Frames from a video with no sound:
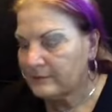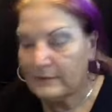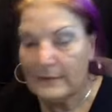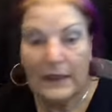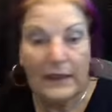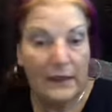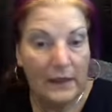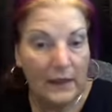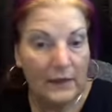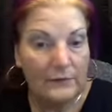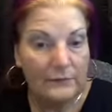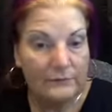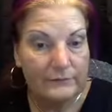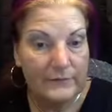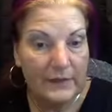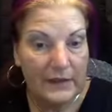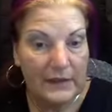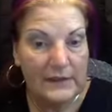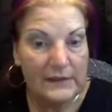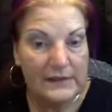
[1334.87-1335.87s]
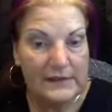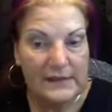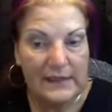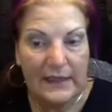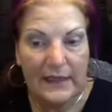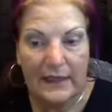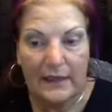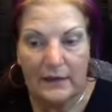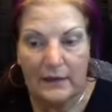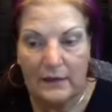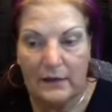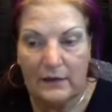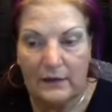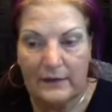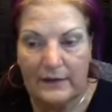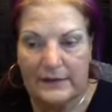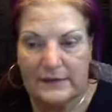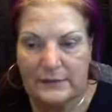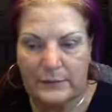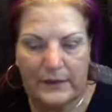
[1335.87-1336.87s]
I know, I'm gonna say, oh,
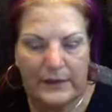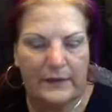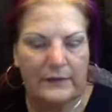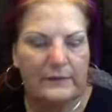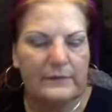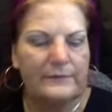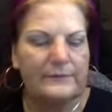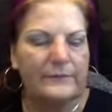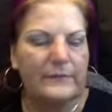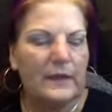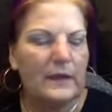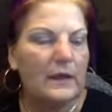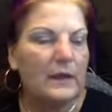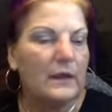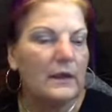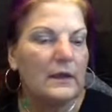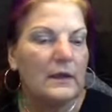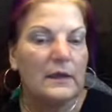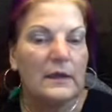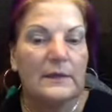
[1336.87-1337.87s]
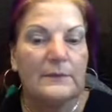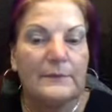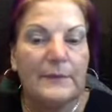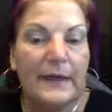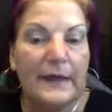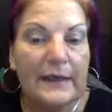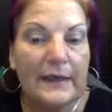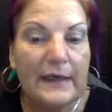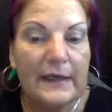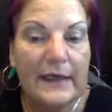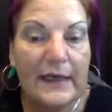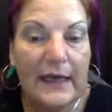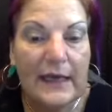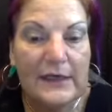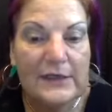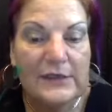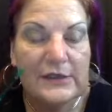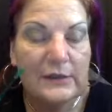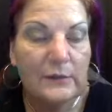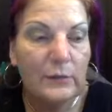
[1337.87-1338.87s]
that's weird. But it
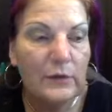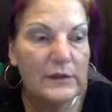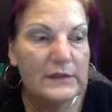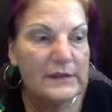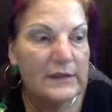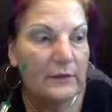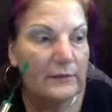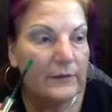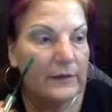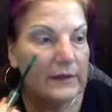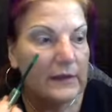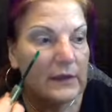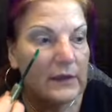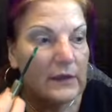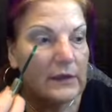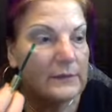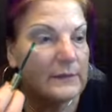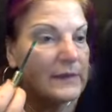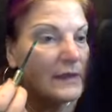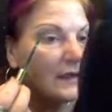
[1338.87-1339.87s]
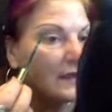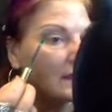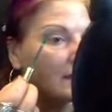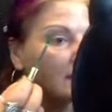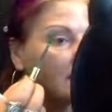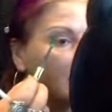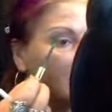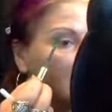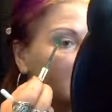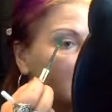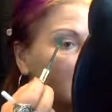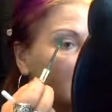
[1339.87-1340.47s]
actually works out really good because it's